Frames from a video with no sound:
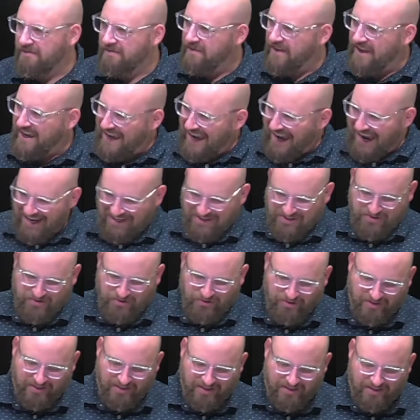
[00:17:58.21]
they
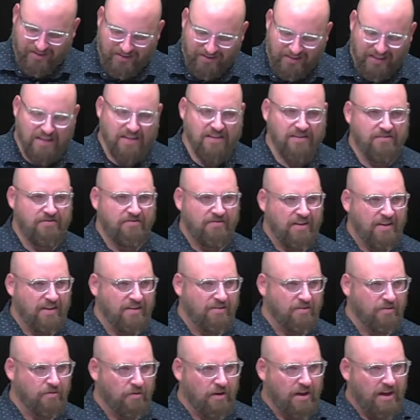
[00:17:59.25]
actually live
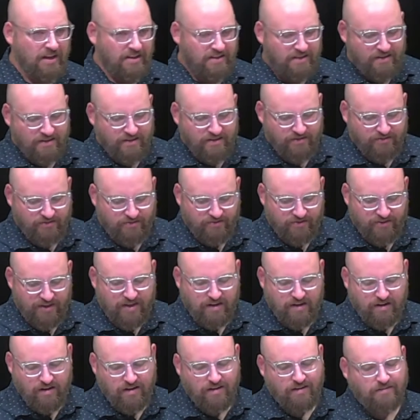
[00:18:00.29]
in great
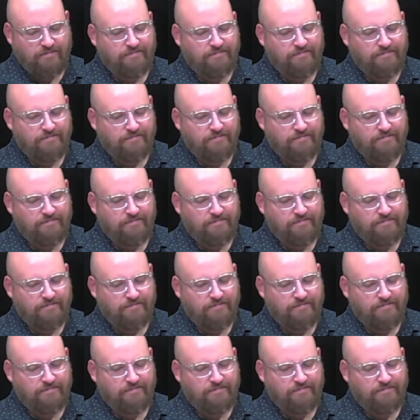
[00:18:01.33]
fear.